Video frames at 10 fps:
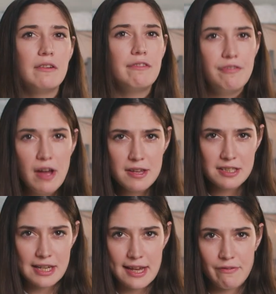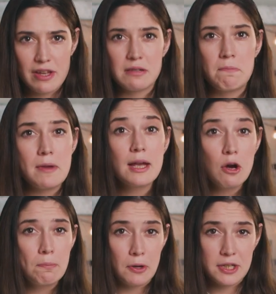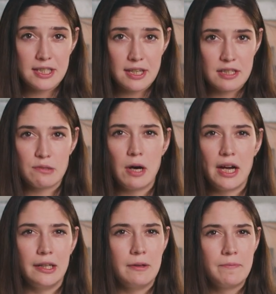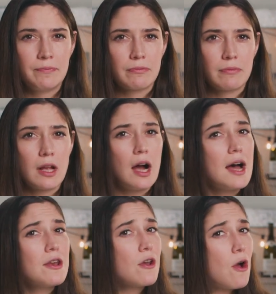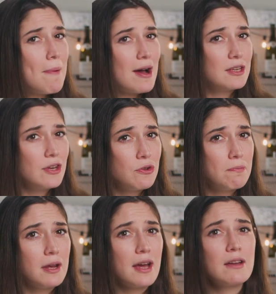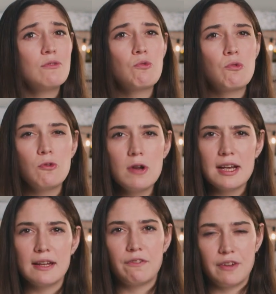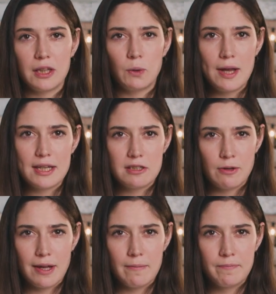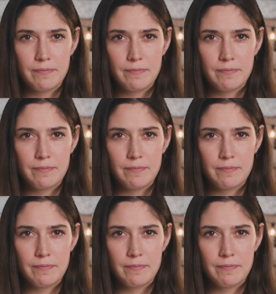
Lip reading: Firstly, there's a big old body to this wine. I don't know about you, but I can really feel the weight to it.